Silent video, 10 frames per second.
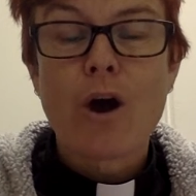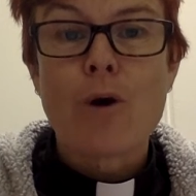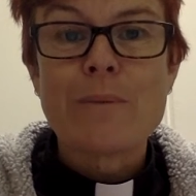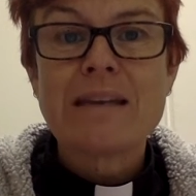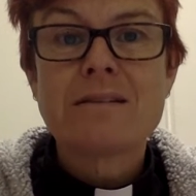
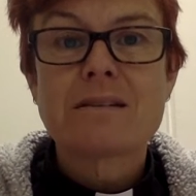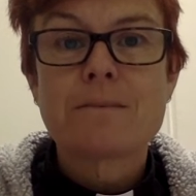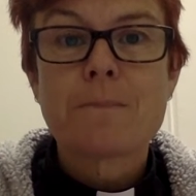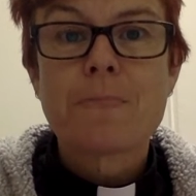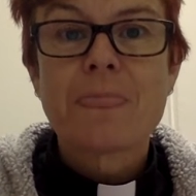comment
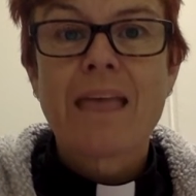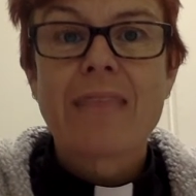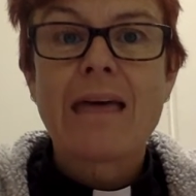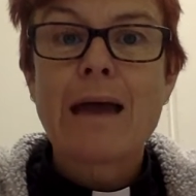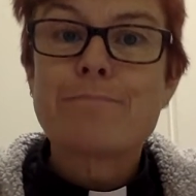
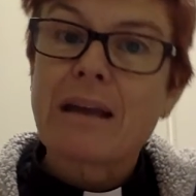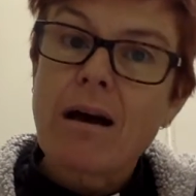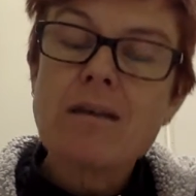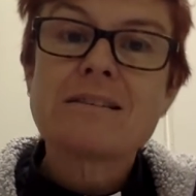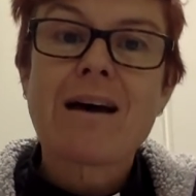that
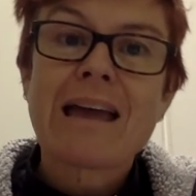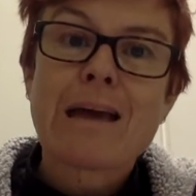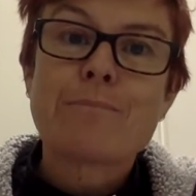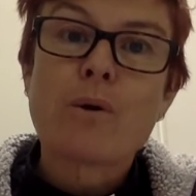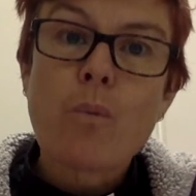because I
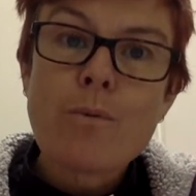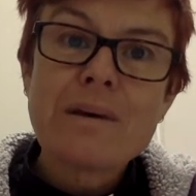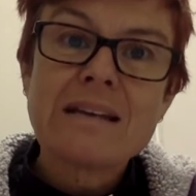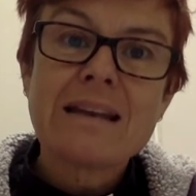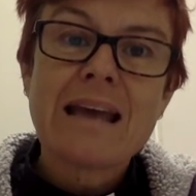am a
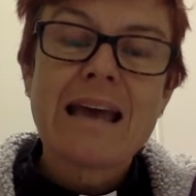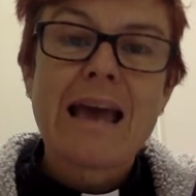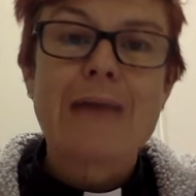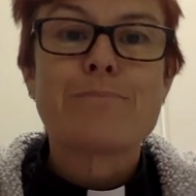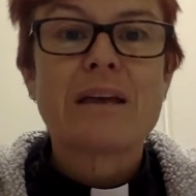woman
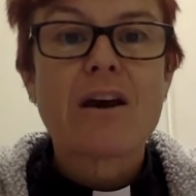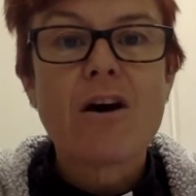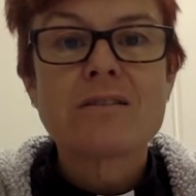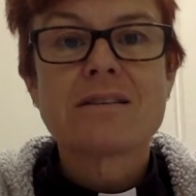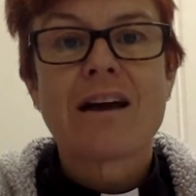and
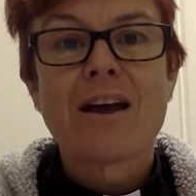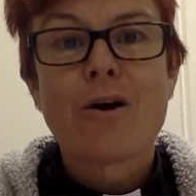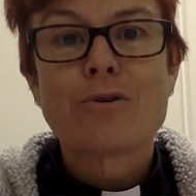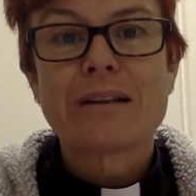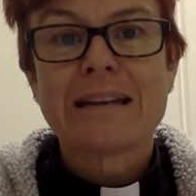because I
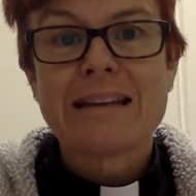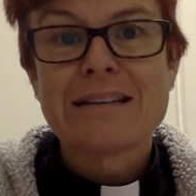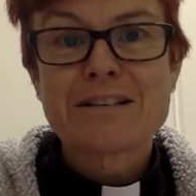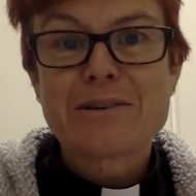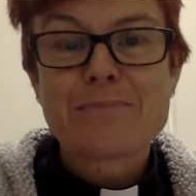hold a
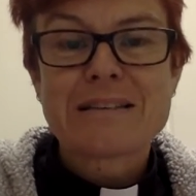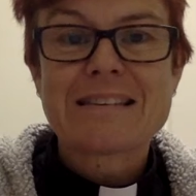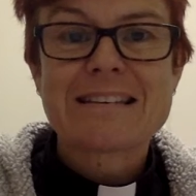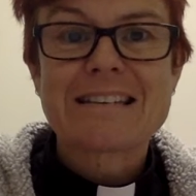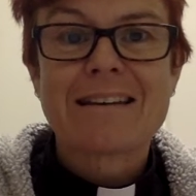leadership
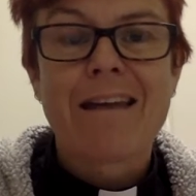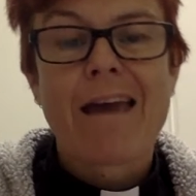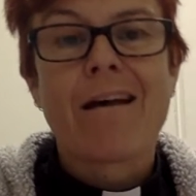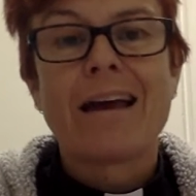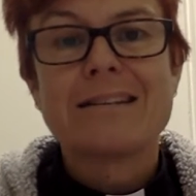position
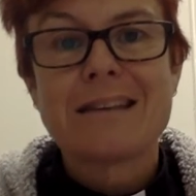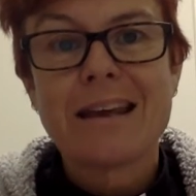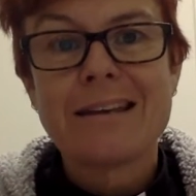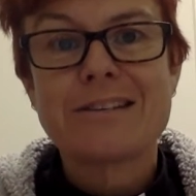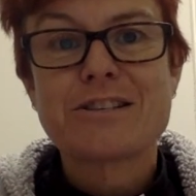and I
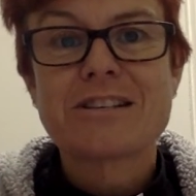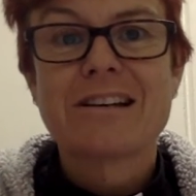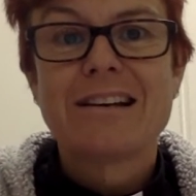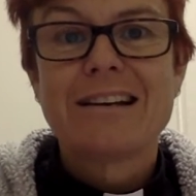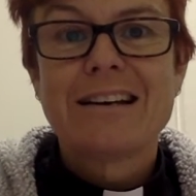teach
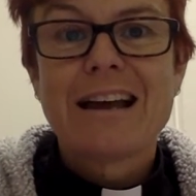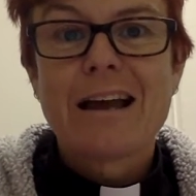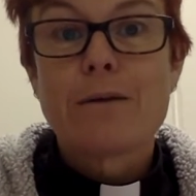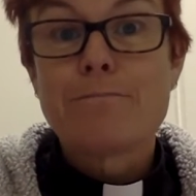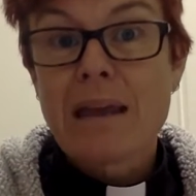
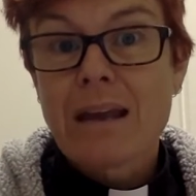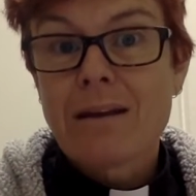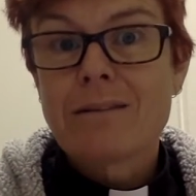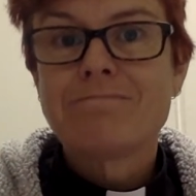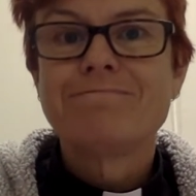
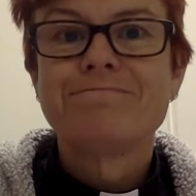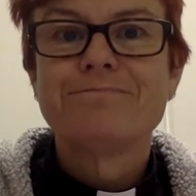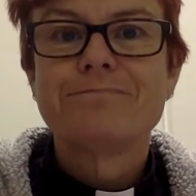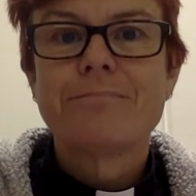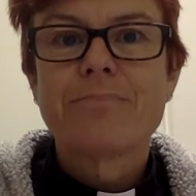men,
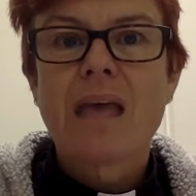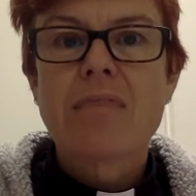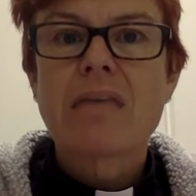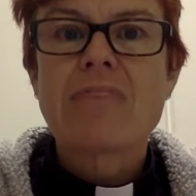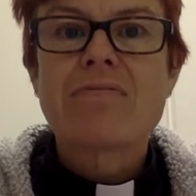
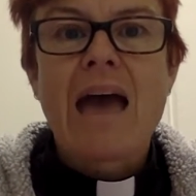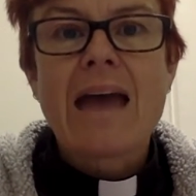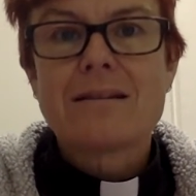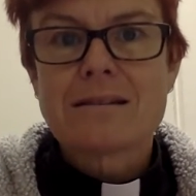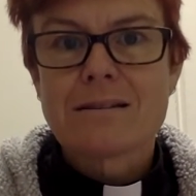
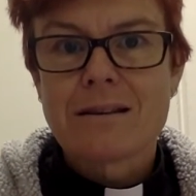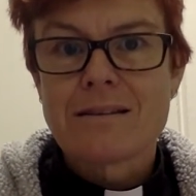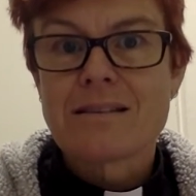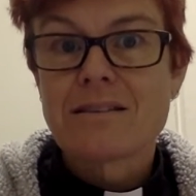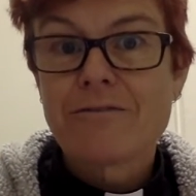that
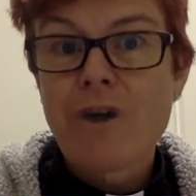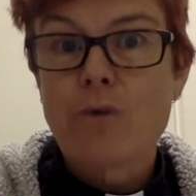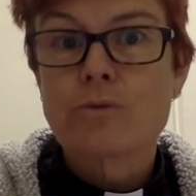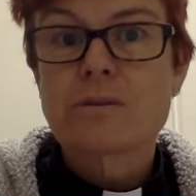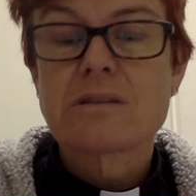is
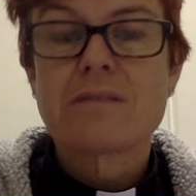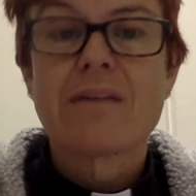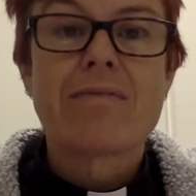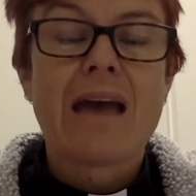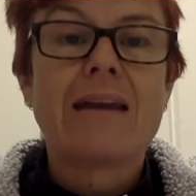false,
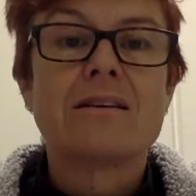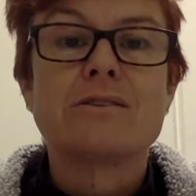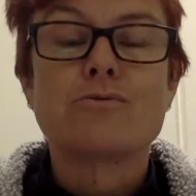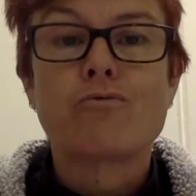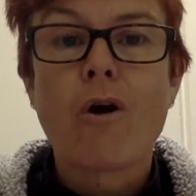that
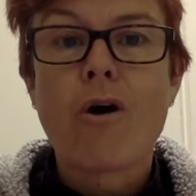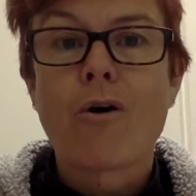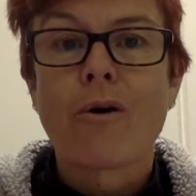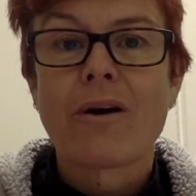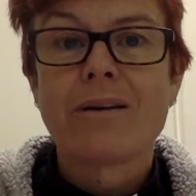is
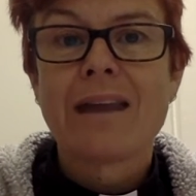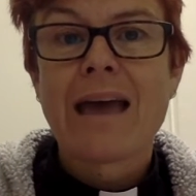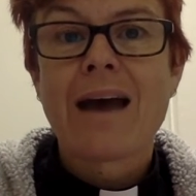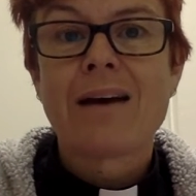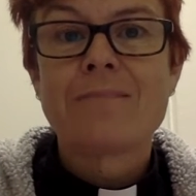wrong.
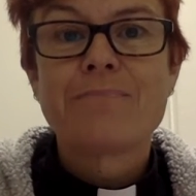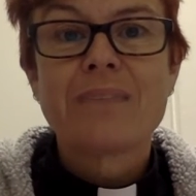Now,